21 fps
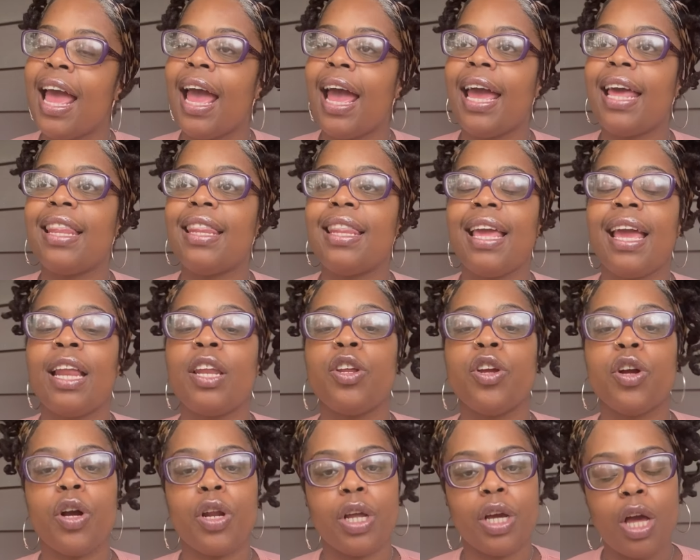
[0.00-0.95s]
And then
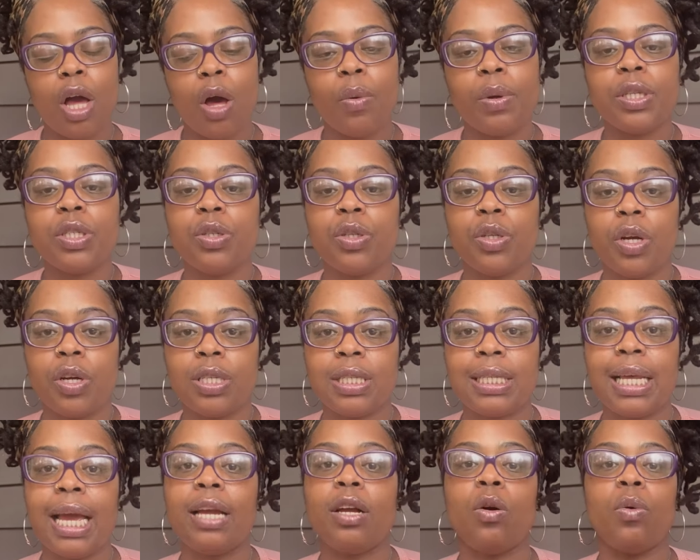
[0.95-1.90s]
you're going to go into your
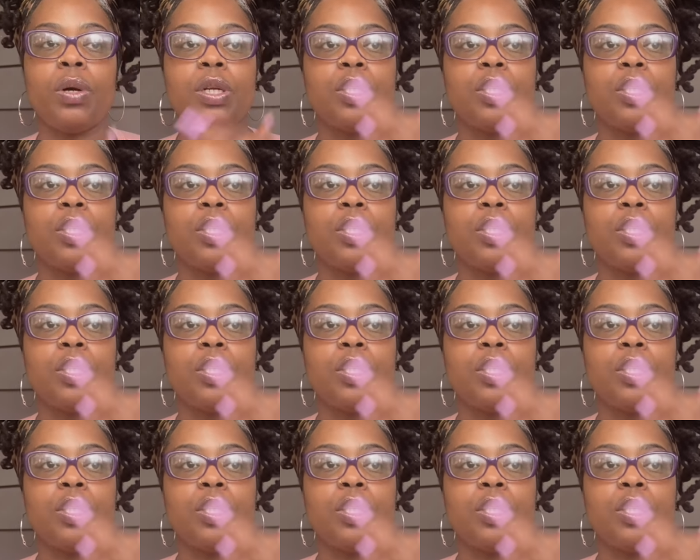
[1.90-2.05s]
cycle.